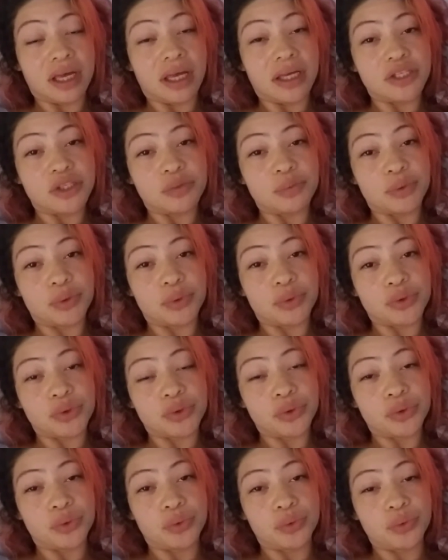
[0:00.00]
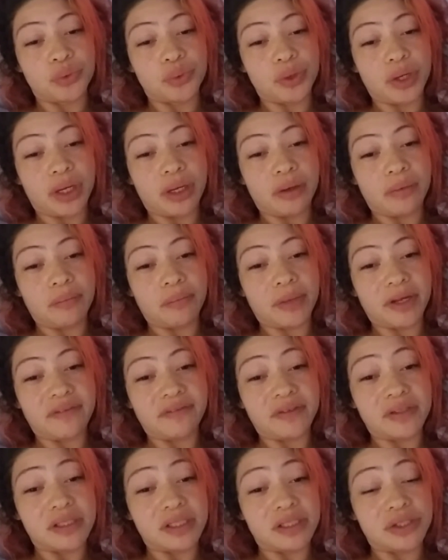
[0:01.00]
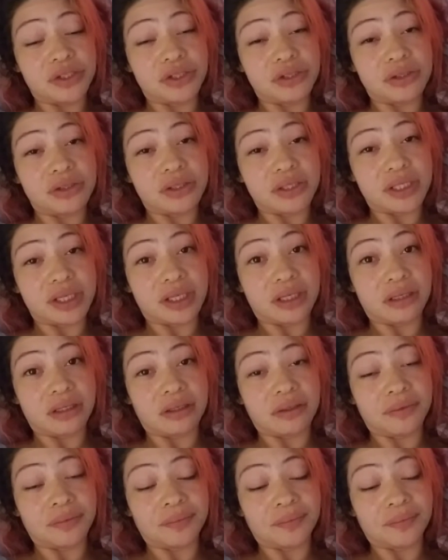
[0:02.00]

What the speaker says: I spoke to my physicians, and